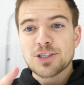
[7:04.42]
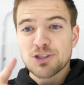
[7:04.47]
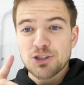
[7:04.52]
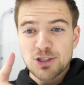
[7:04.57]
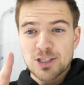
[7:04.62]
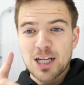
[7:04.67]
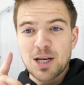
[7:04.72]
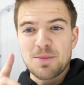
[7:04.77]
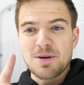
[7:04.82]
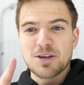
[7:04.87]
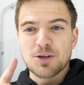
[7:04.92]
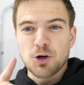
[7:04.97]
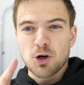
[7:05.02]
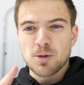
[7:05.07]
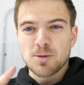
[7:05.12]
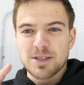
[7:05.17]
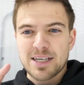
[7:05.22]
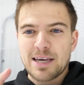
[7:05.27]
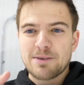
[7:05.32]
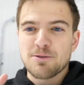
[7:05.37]
this is just gonna be a
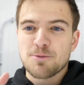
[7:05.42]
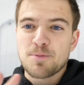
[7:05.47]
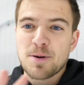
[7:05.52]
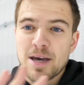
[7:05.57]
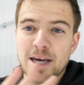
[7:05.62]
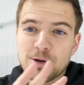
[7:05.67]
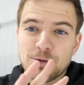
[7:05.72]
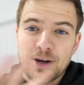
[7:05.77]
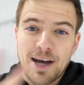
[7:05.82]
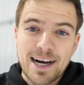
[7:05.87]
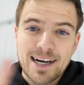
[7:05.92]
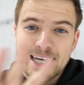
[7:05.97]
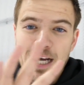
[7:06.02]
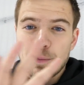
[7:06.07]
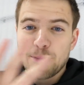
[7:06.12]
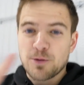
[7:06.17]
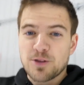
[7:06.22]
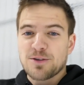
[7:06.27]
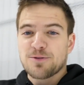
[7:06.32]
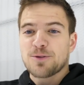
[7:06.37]
normal game of pig. We got a
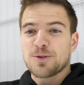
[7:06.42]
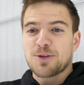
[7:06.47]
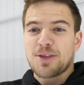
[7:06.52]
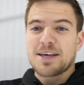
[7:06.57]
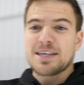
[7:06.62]
couple different